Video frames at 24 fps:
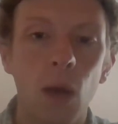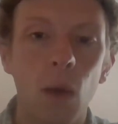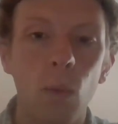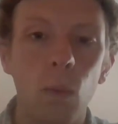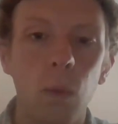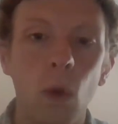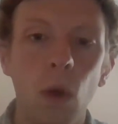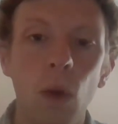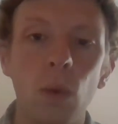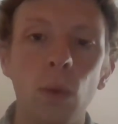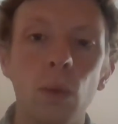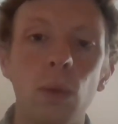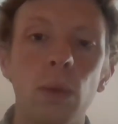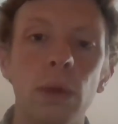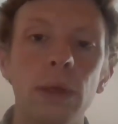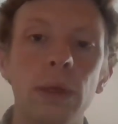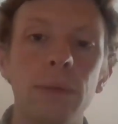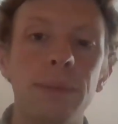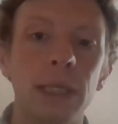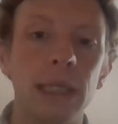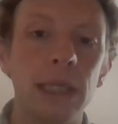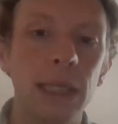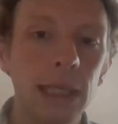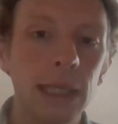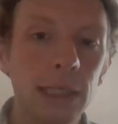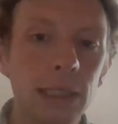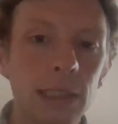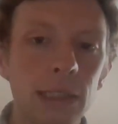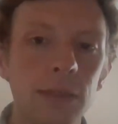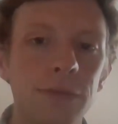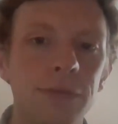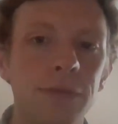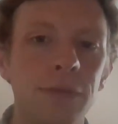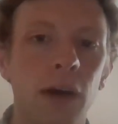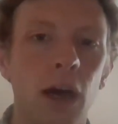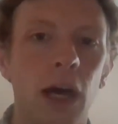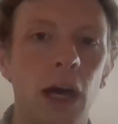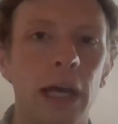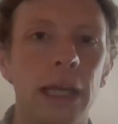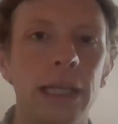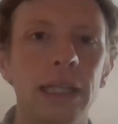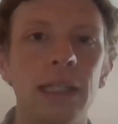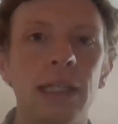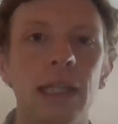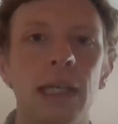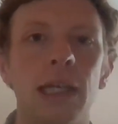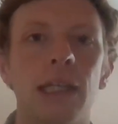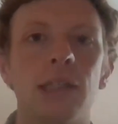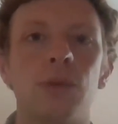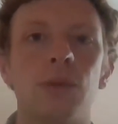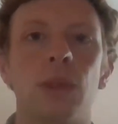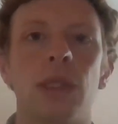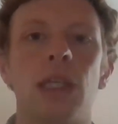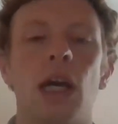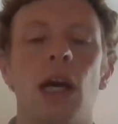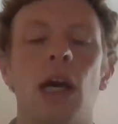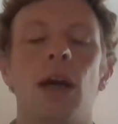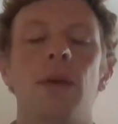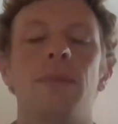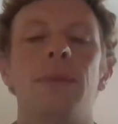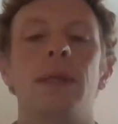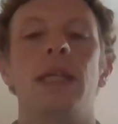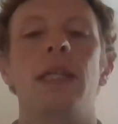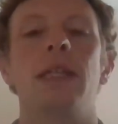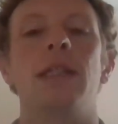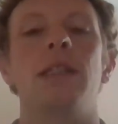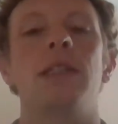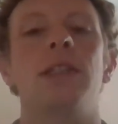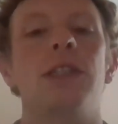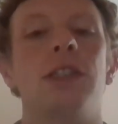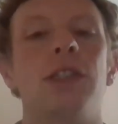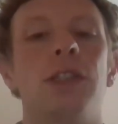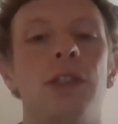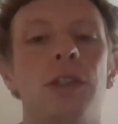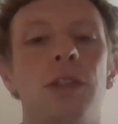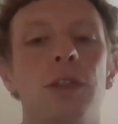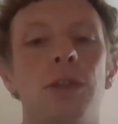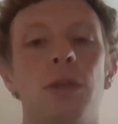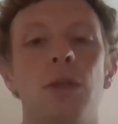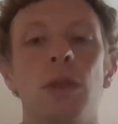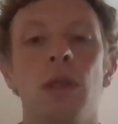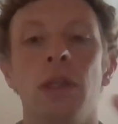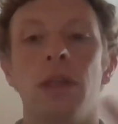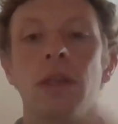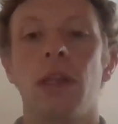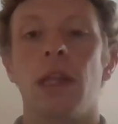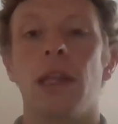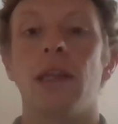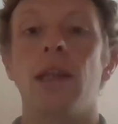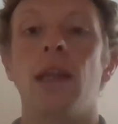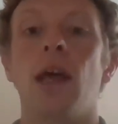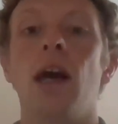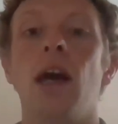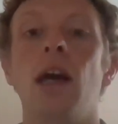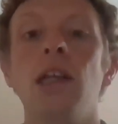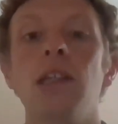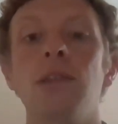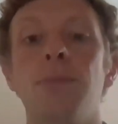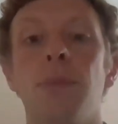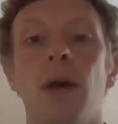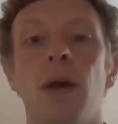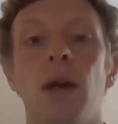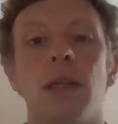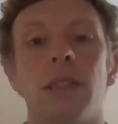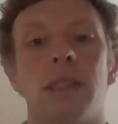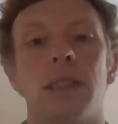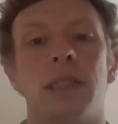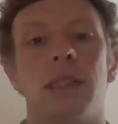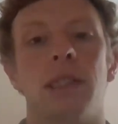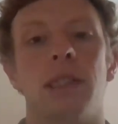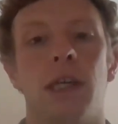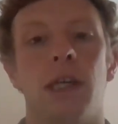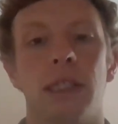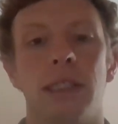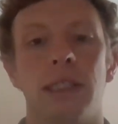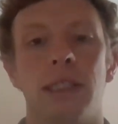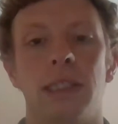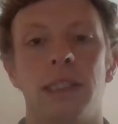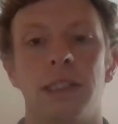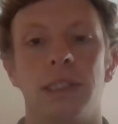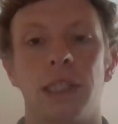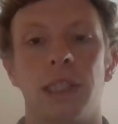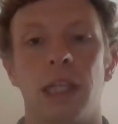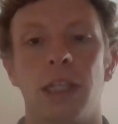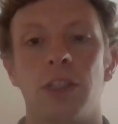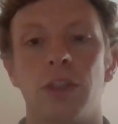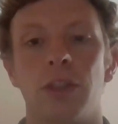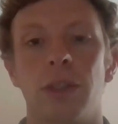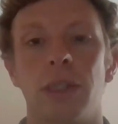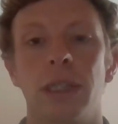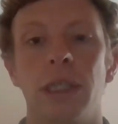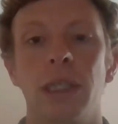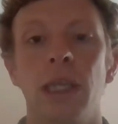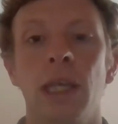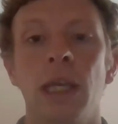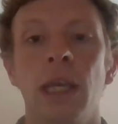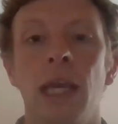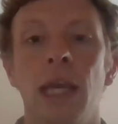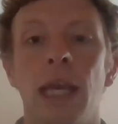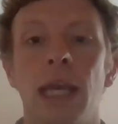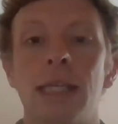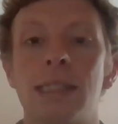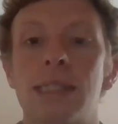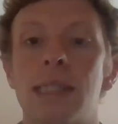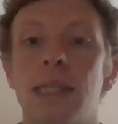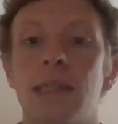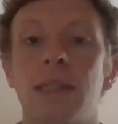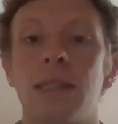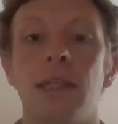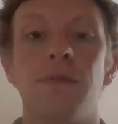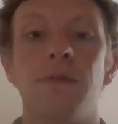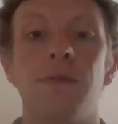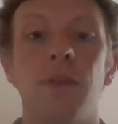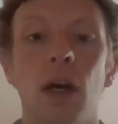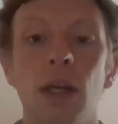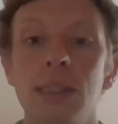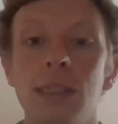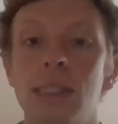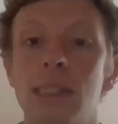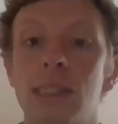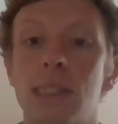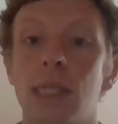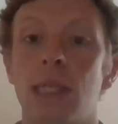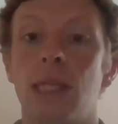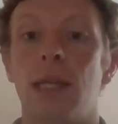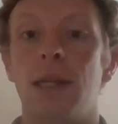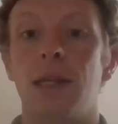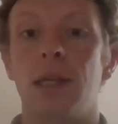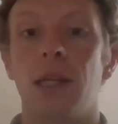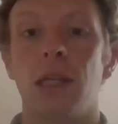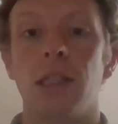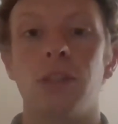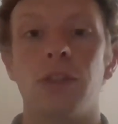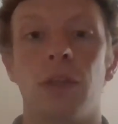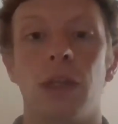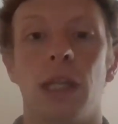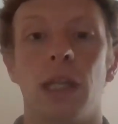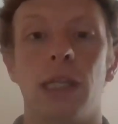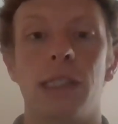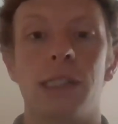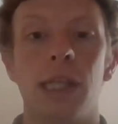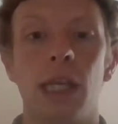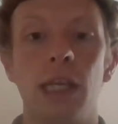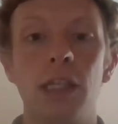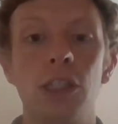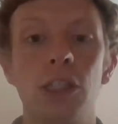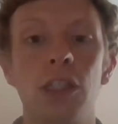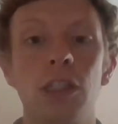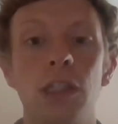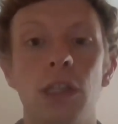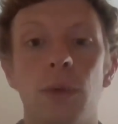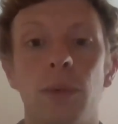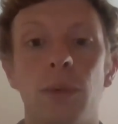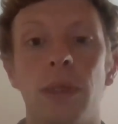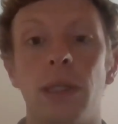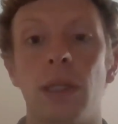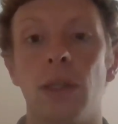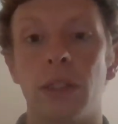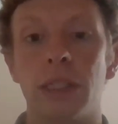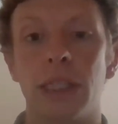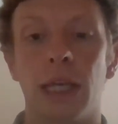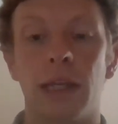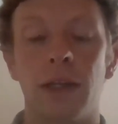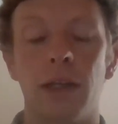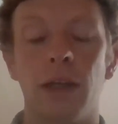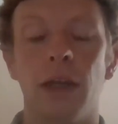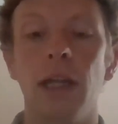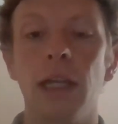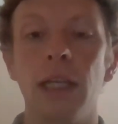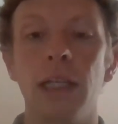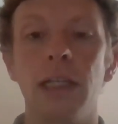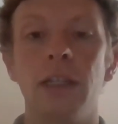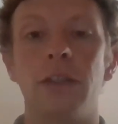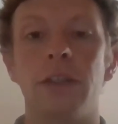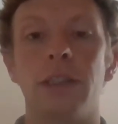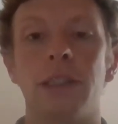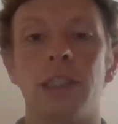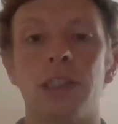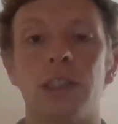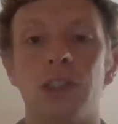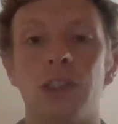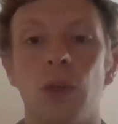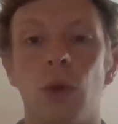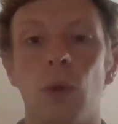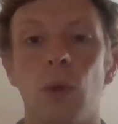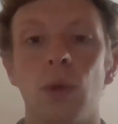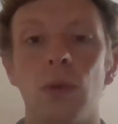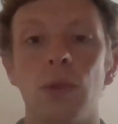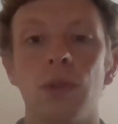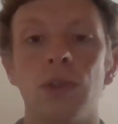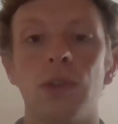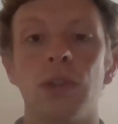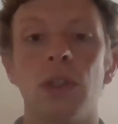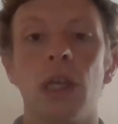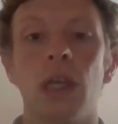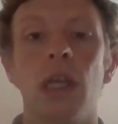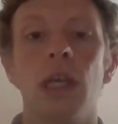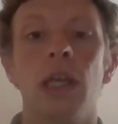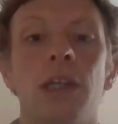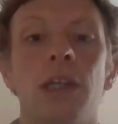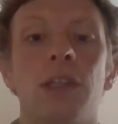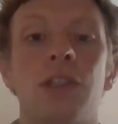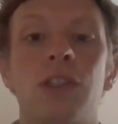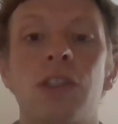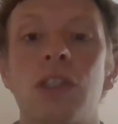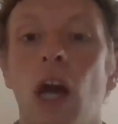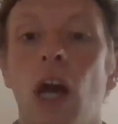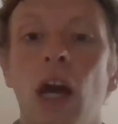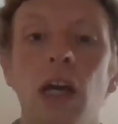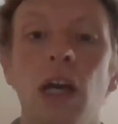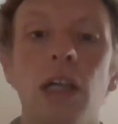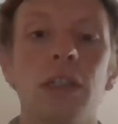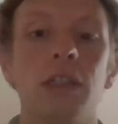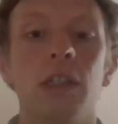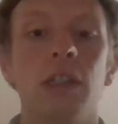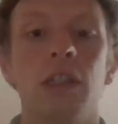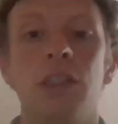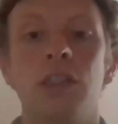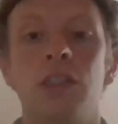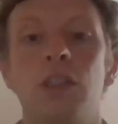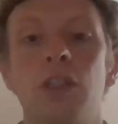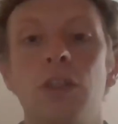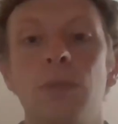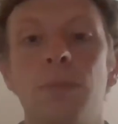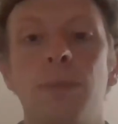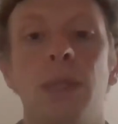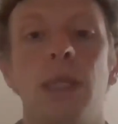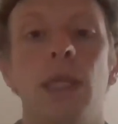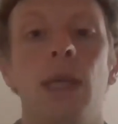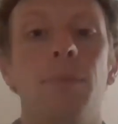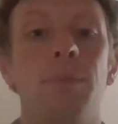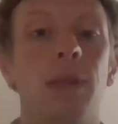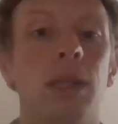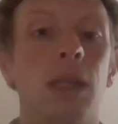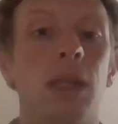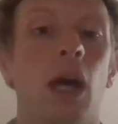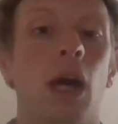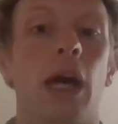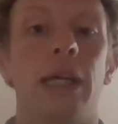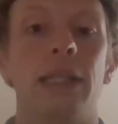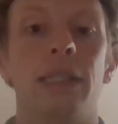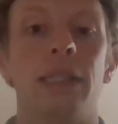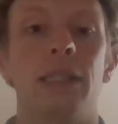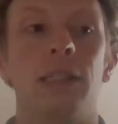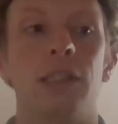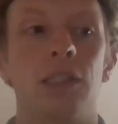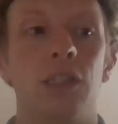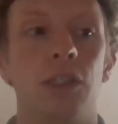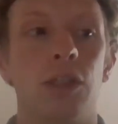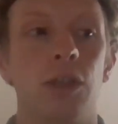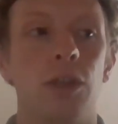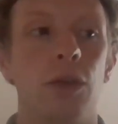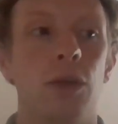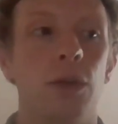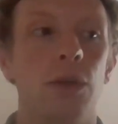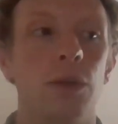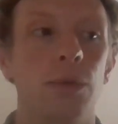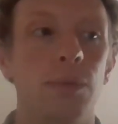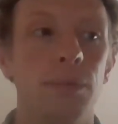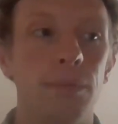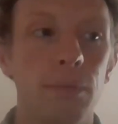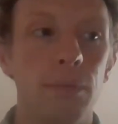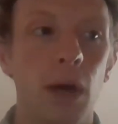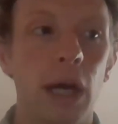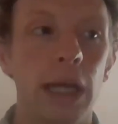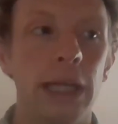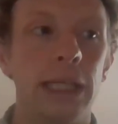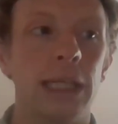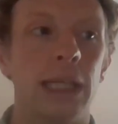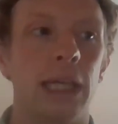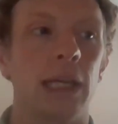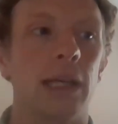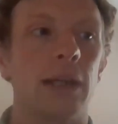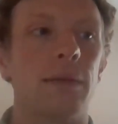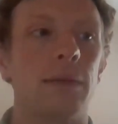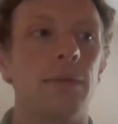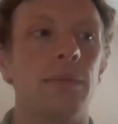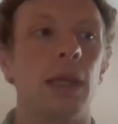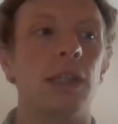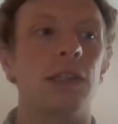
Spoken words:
What we begin to find as we come into the last part of the 19th century is that the advances in industrialization that we looked at earlier in this course start to be applied to mining.